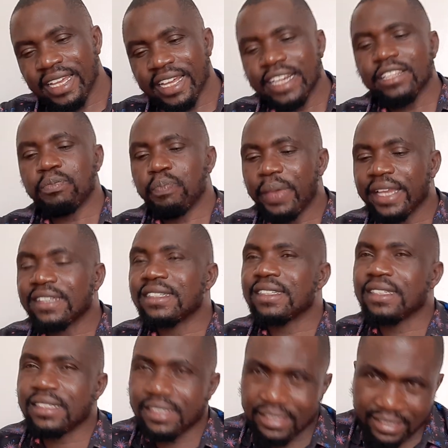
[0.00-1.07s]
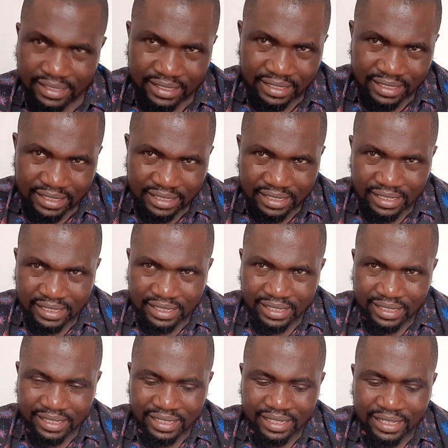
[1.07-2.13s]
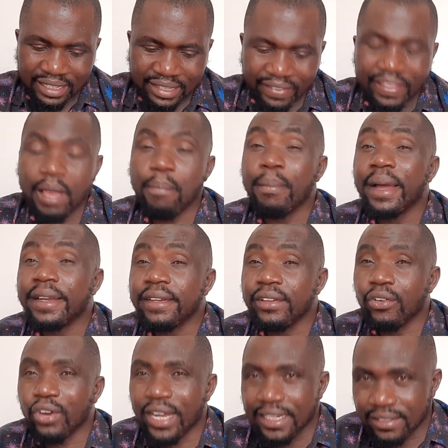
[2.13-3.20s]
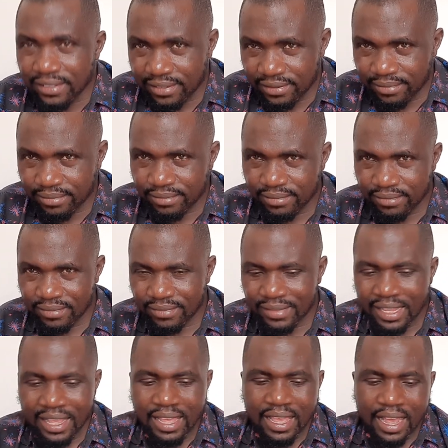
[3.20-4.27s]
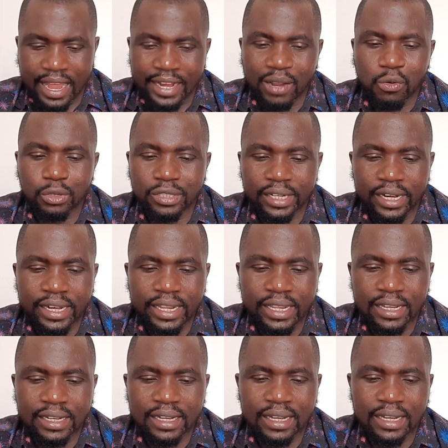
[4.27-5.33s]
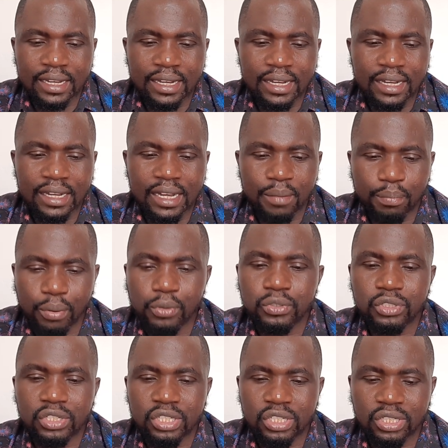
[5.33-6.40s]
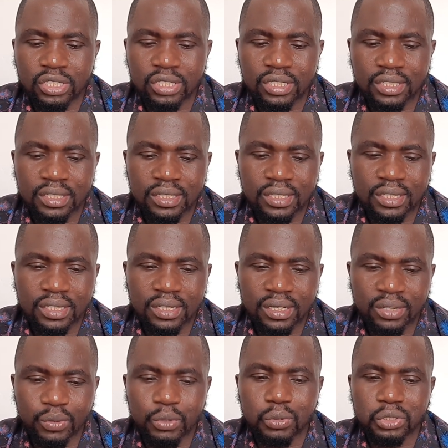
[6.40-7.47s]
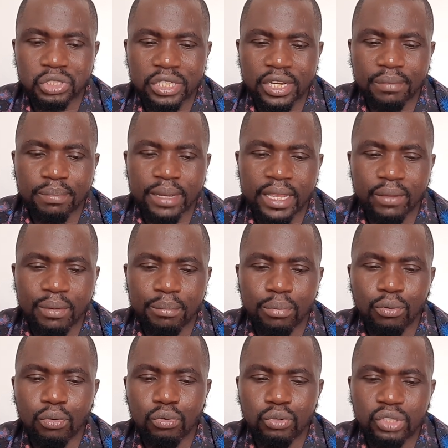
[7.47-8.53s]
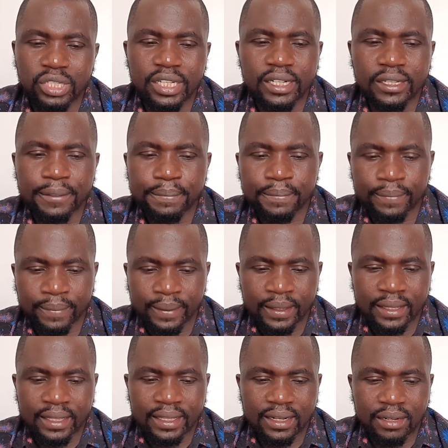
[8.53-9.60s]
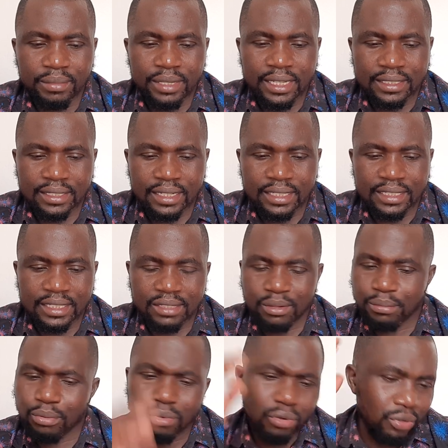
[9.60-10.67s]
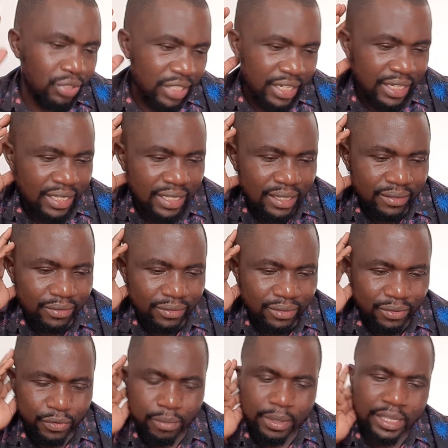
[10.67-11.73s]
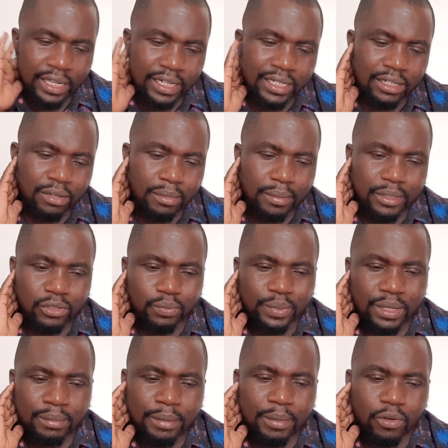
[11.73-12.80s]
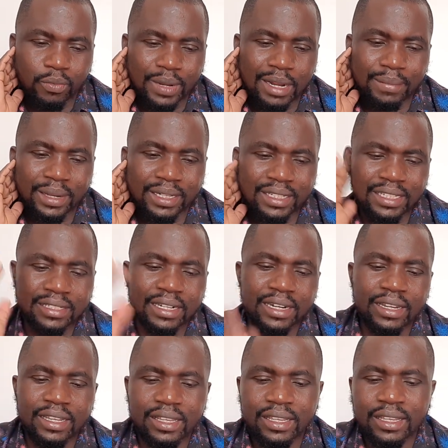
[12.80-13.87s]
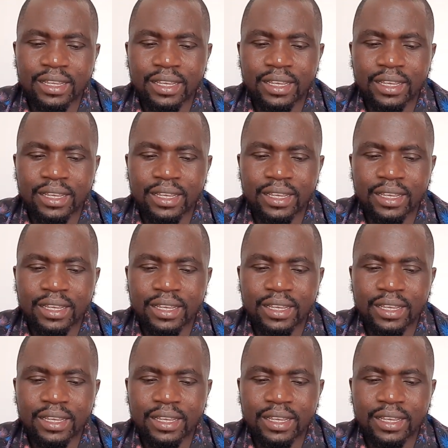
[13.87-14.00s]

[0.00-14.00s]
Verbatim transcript: respects their party organs. And I was reading uh, a post which was shared by Wambugu Ngunjiri. Let me just get it. Wambugu Ngunjiri, the former Nyeri town members of, member of parliament, yesterday